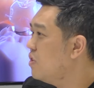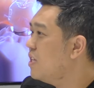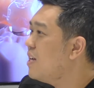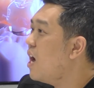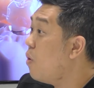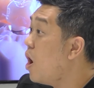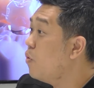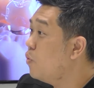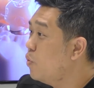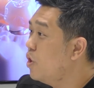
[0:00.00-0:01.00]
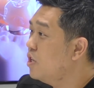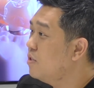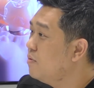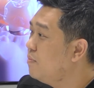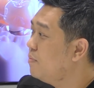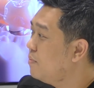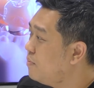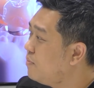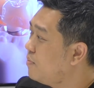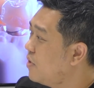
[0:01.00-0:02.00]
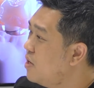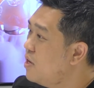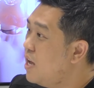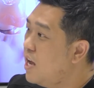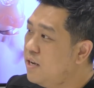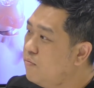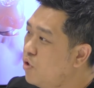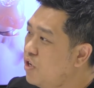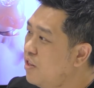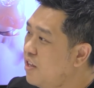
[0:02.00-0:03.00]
That's how I would word it. Aodhan, what do you think?